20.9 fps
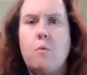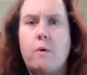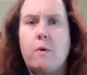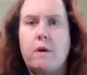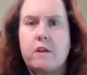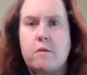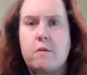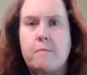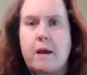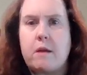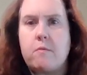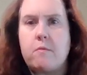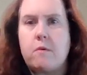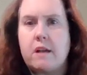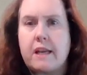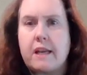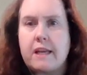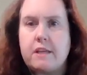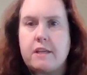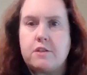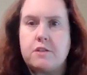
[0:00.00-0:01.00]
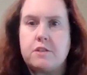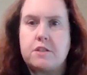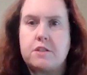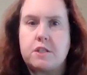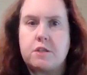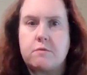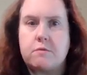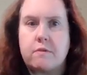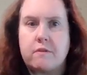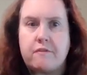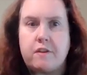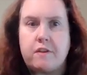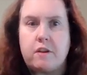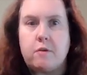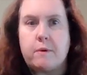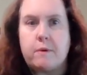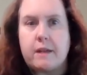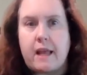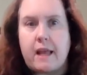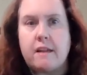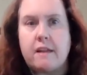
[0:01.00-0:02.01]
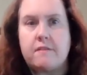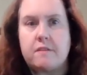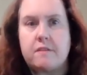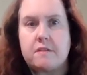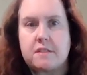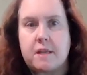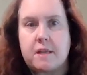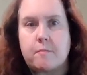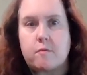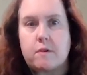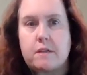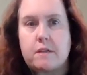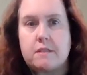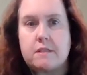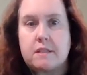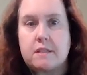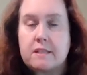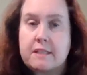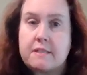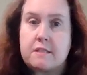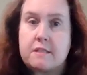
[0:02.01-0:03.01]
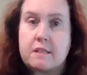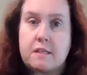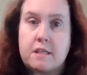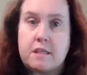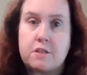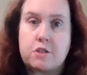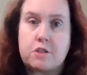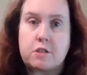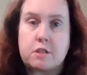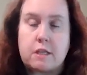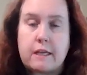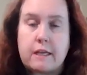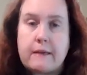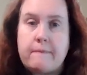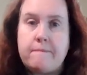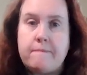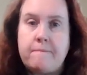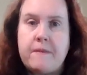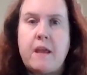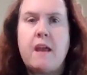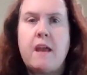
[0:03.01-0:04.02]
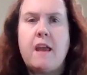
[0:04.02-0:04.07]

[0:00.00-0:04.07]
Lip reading: While you might want agents to review and edit the summaries, at least initially,